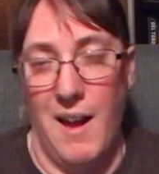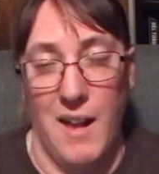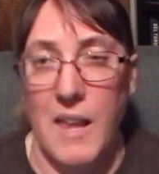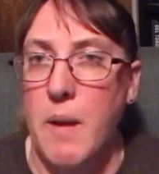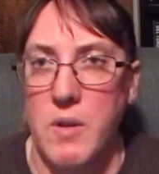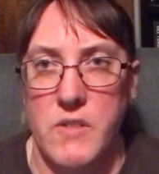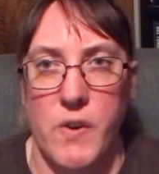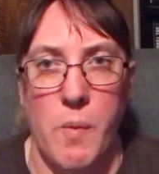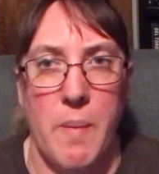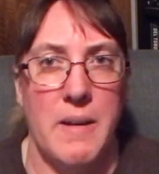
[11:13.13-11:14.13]
a lot of books
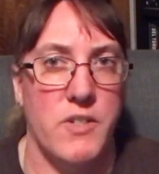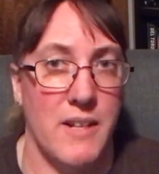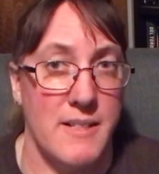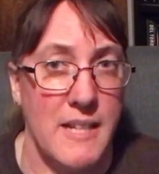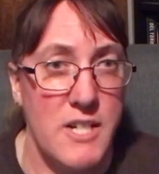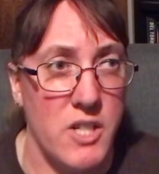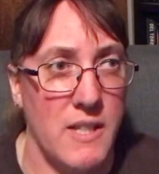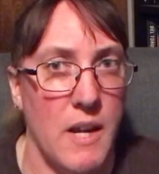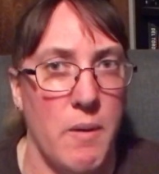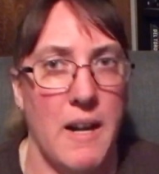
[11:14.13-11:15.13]
from Women in Translation
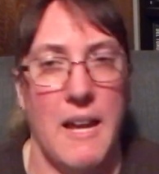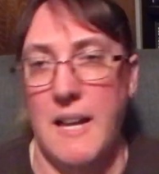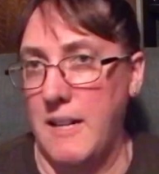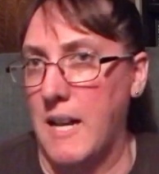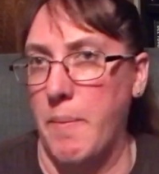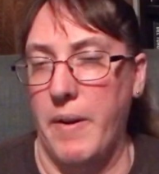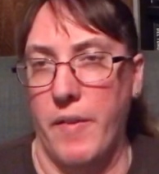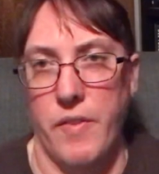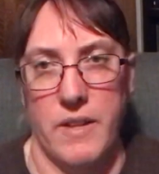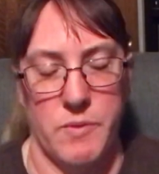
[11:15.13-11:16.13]
that I want to hit and a couple
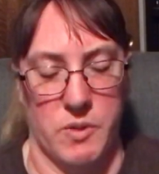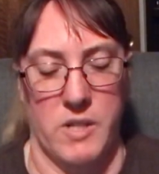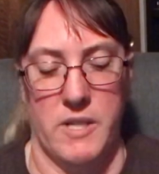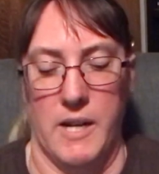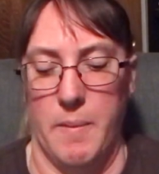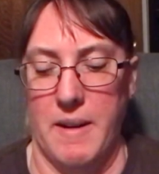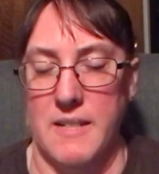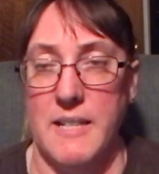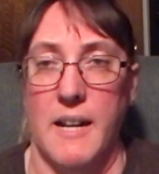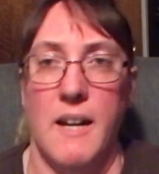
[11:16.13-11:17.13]
other things which I'll talk about in a
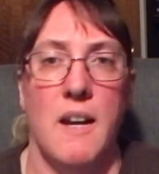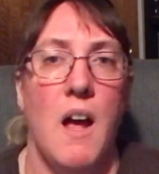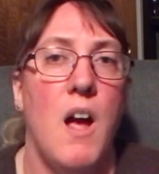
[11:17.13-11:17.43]
second.